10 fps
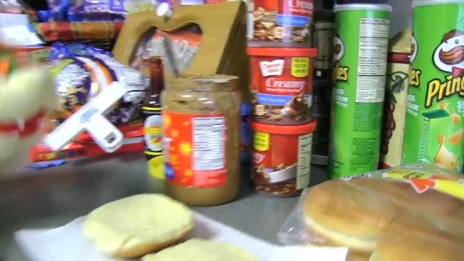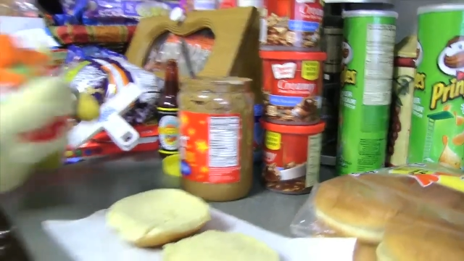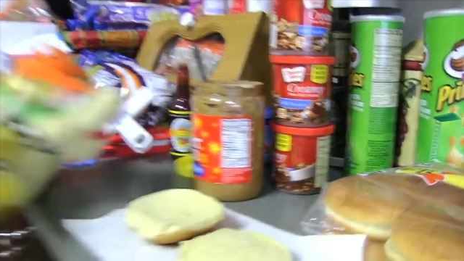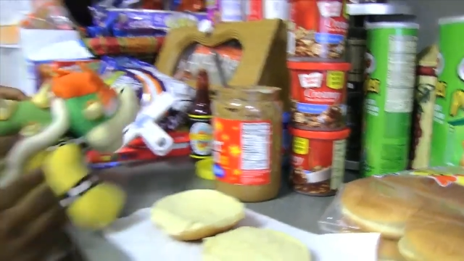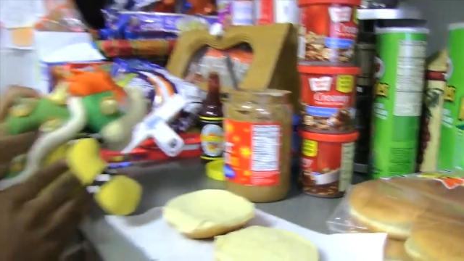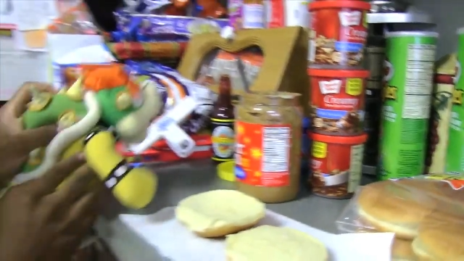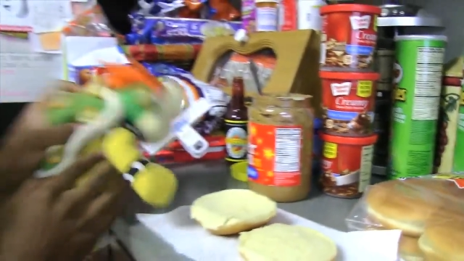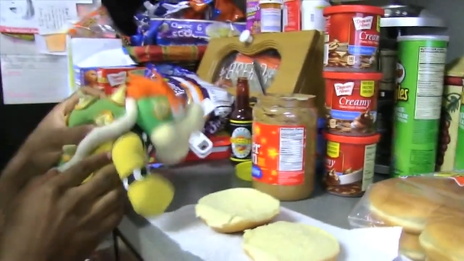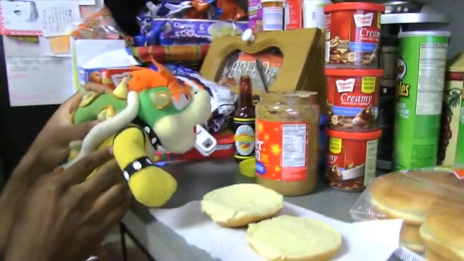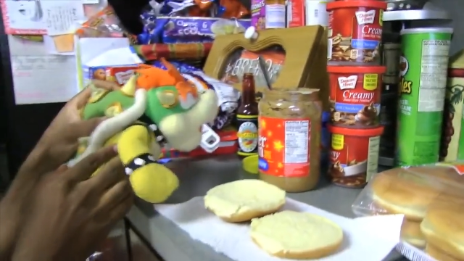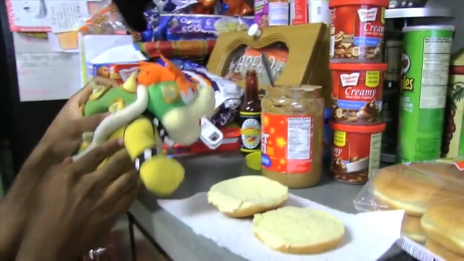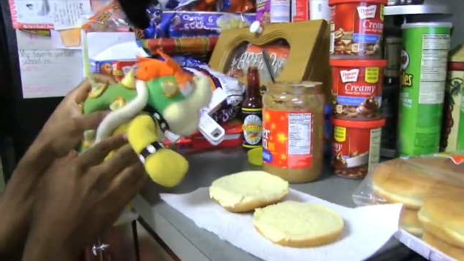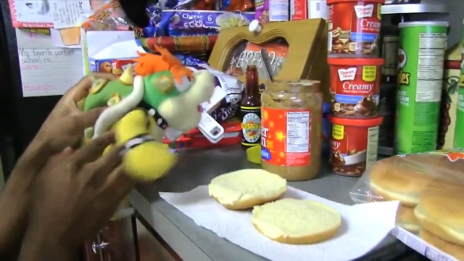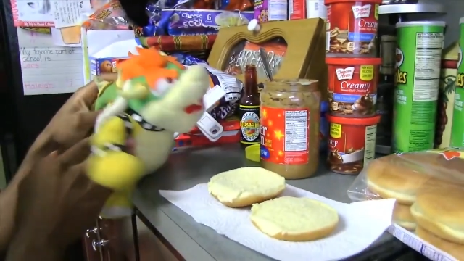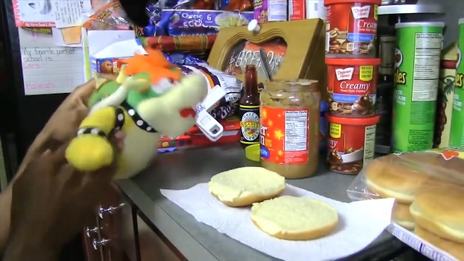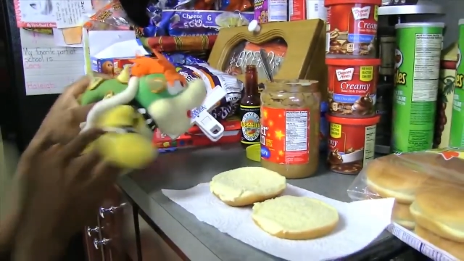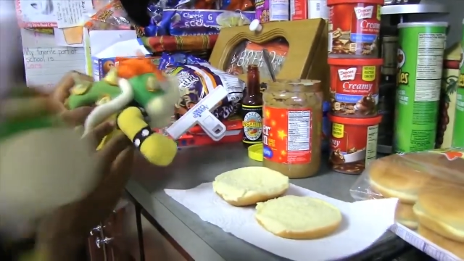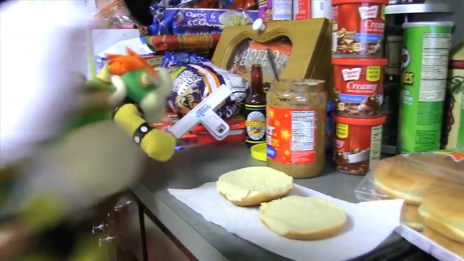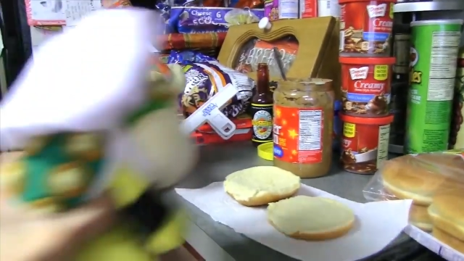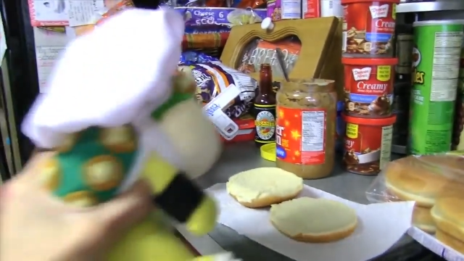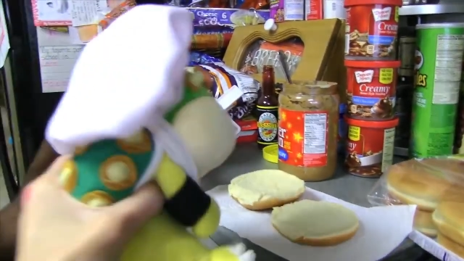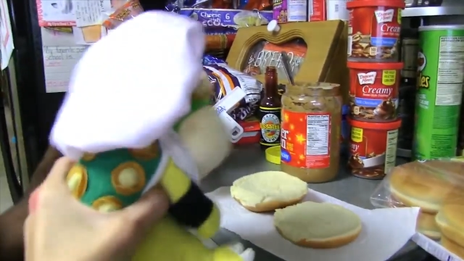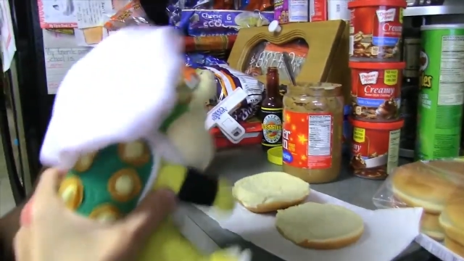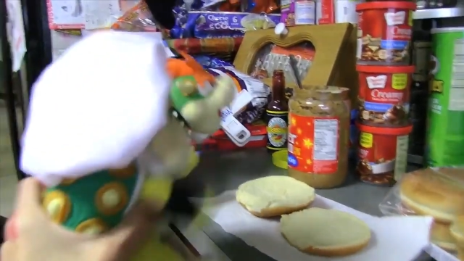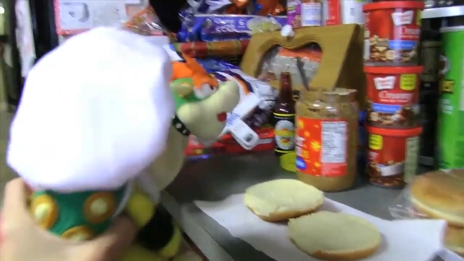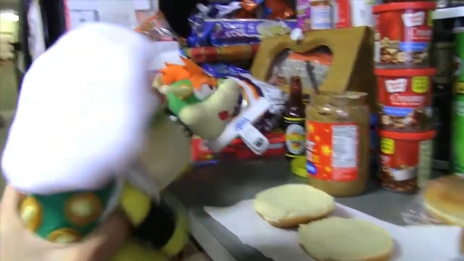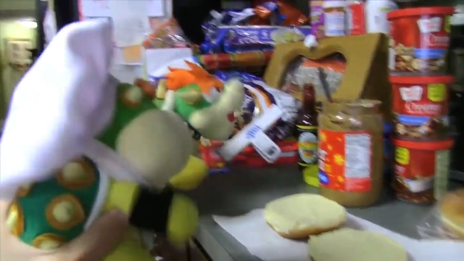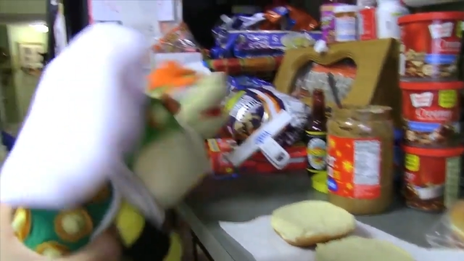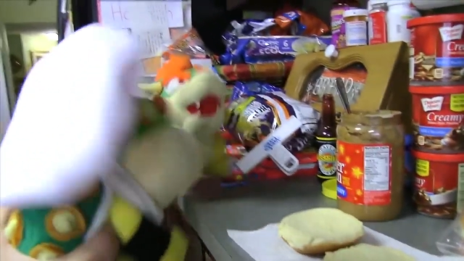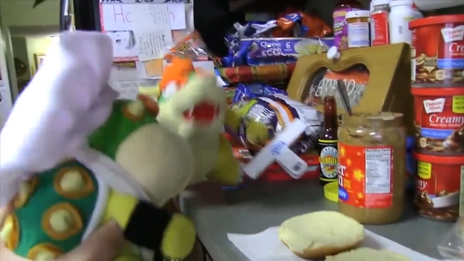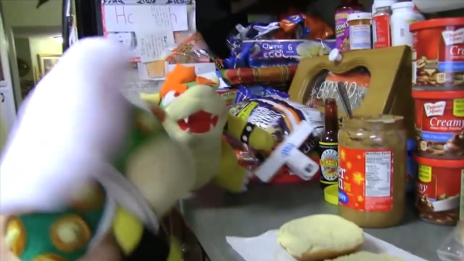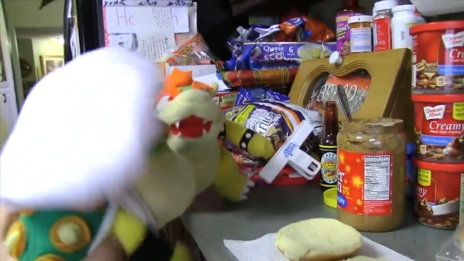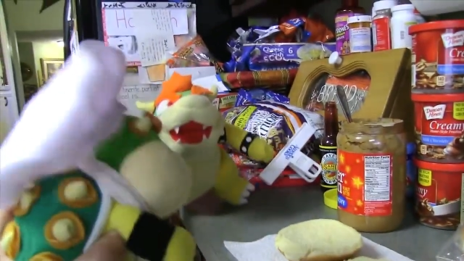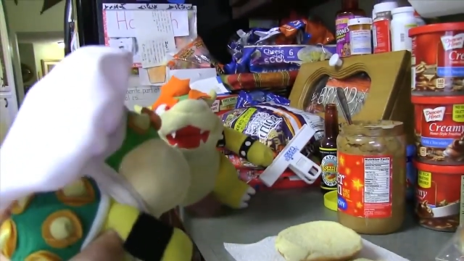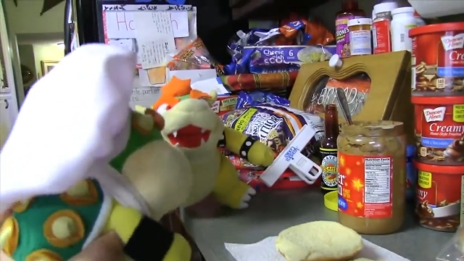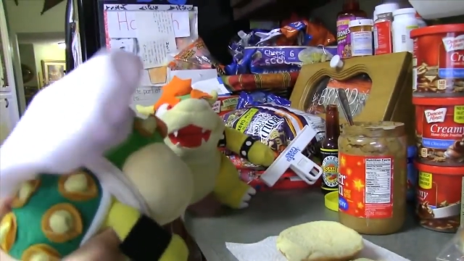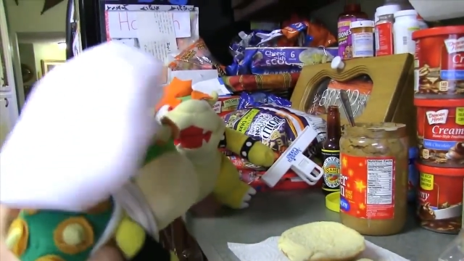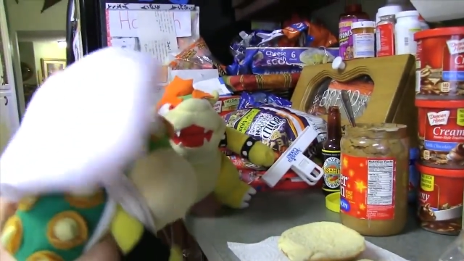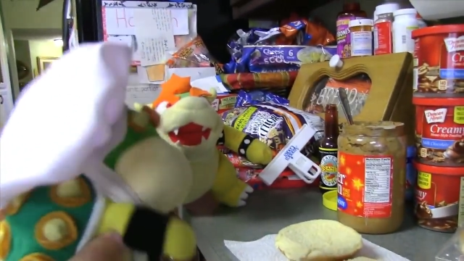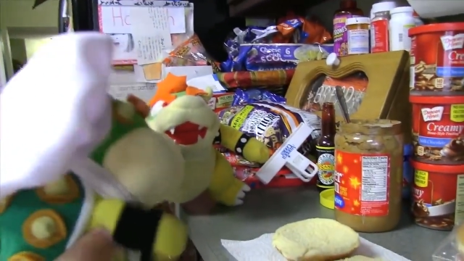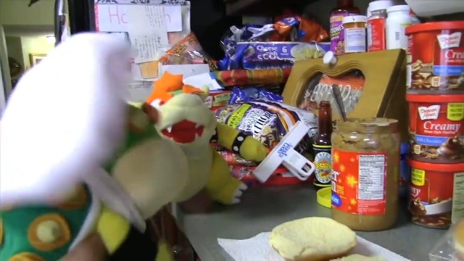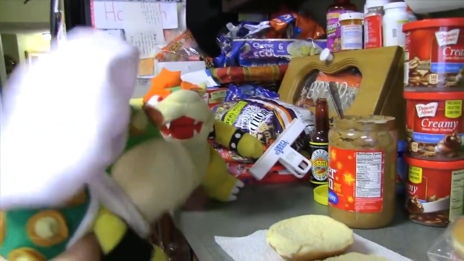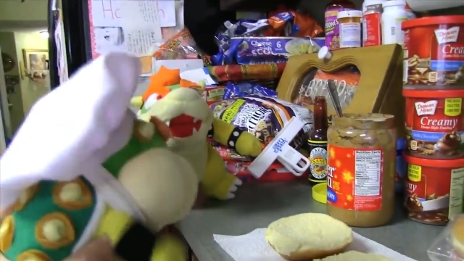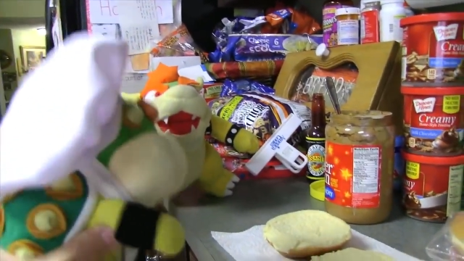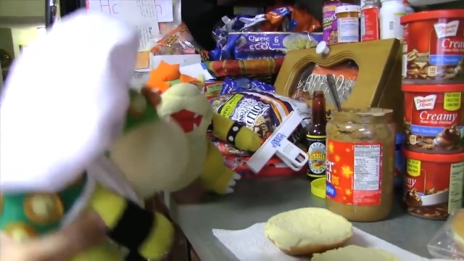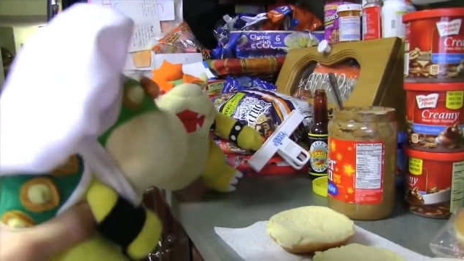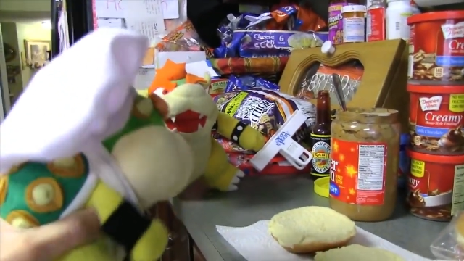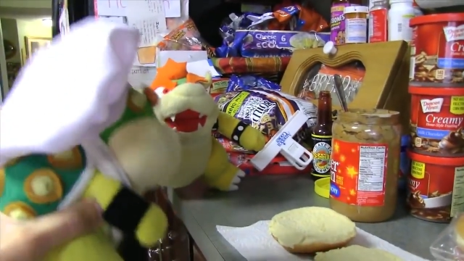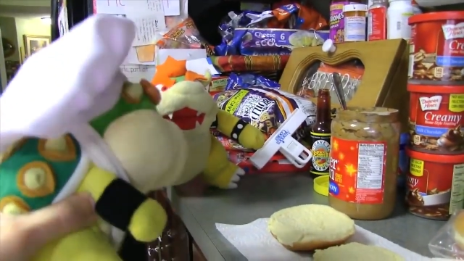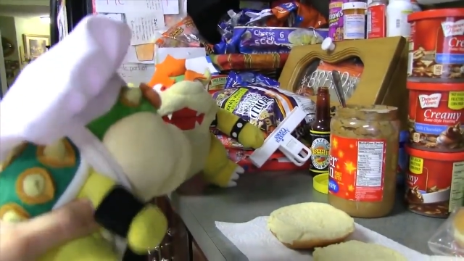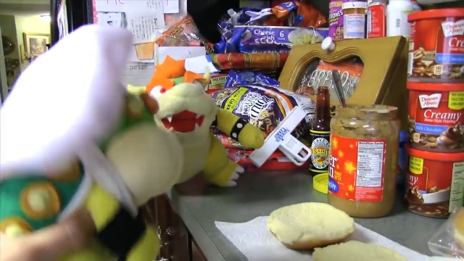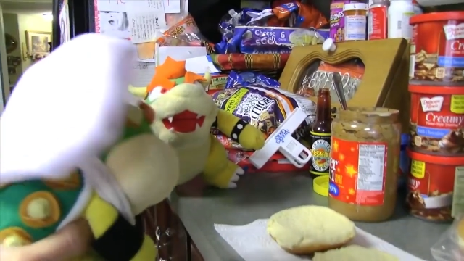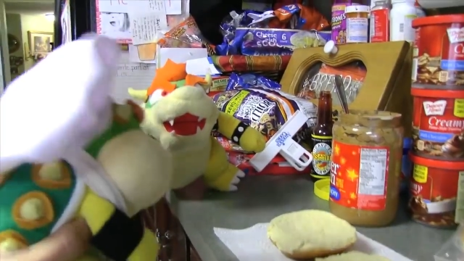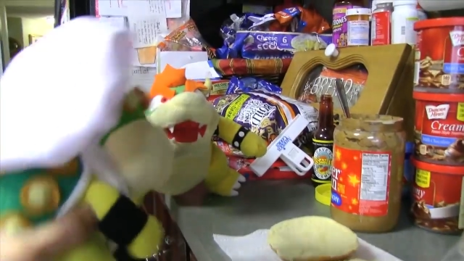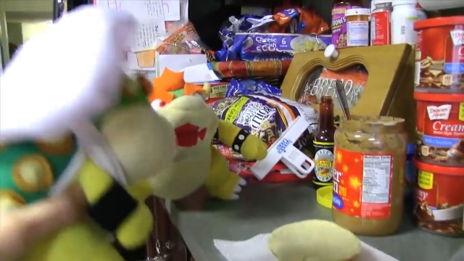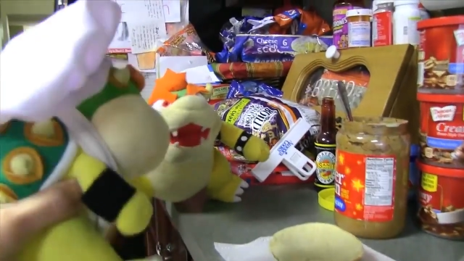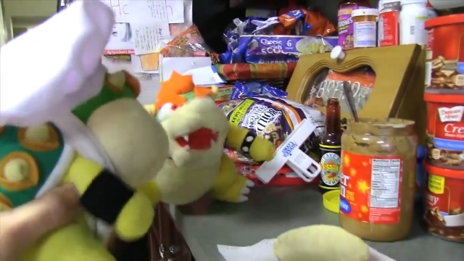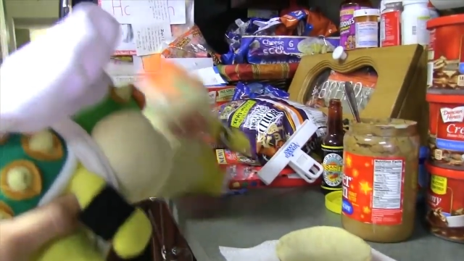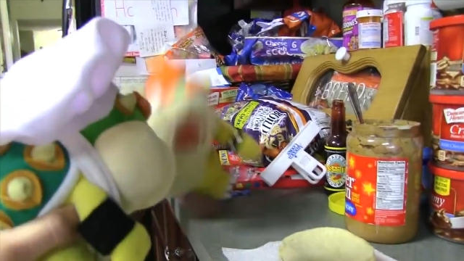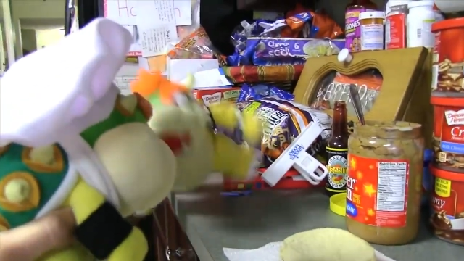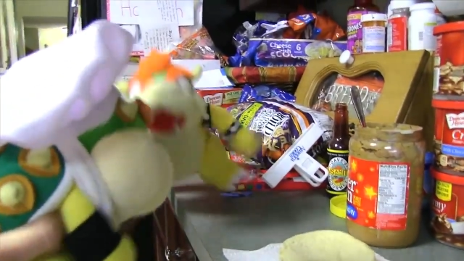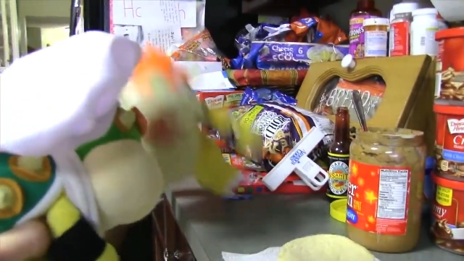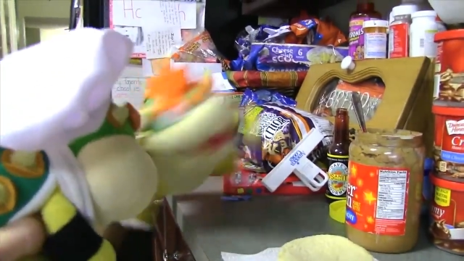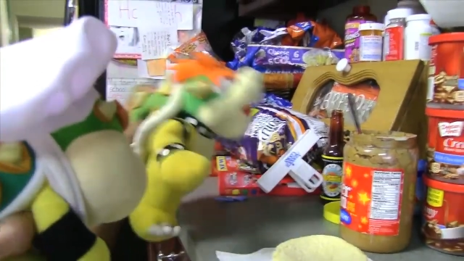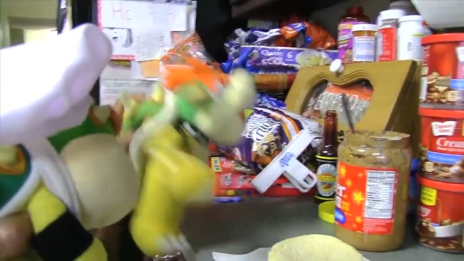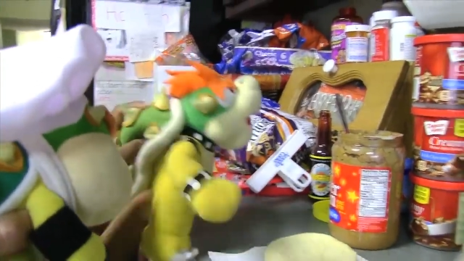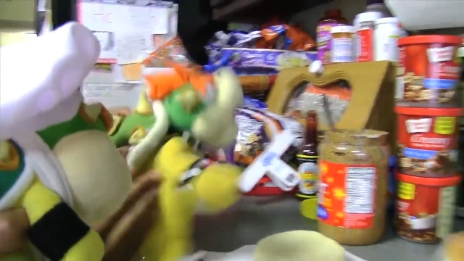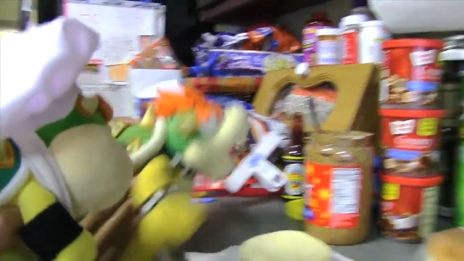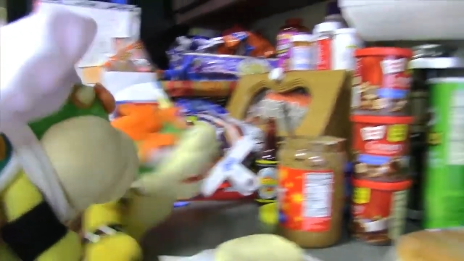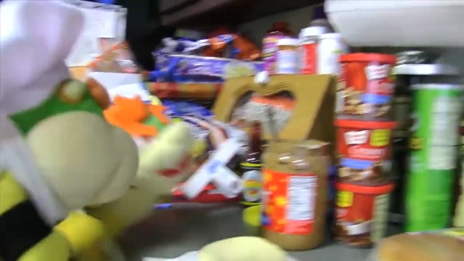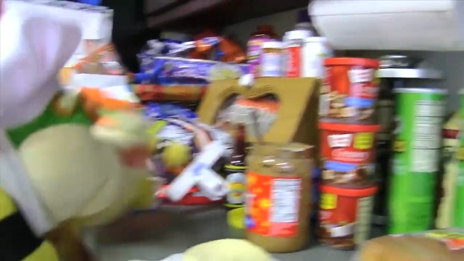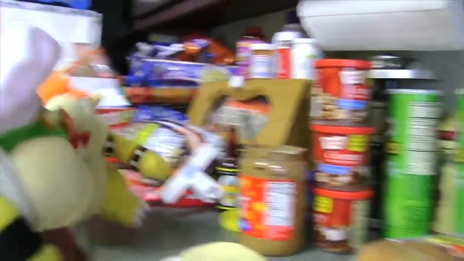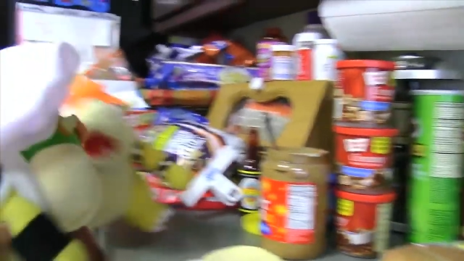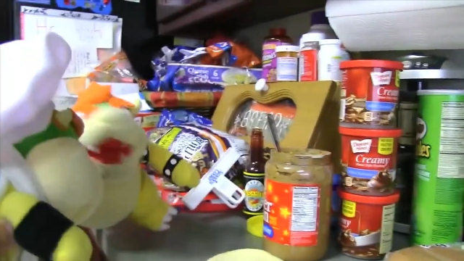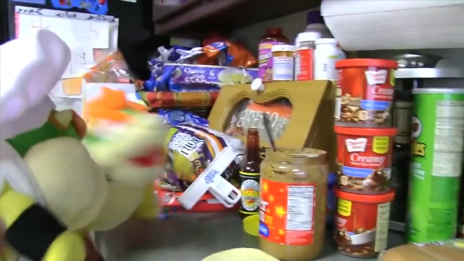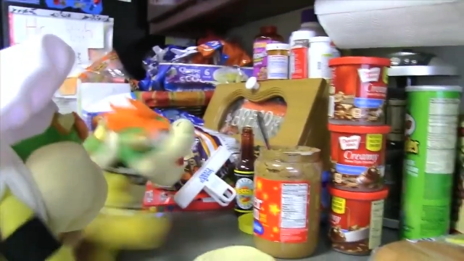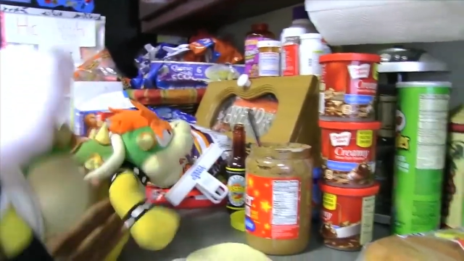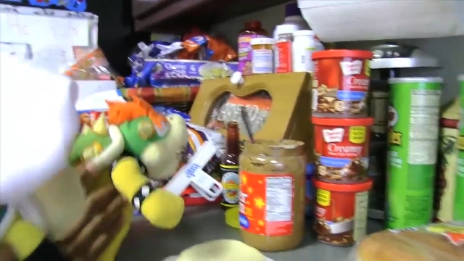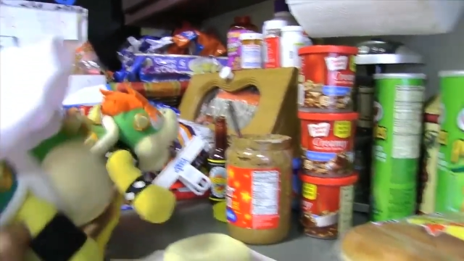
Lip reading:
Nobody's mouth can be seen.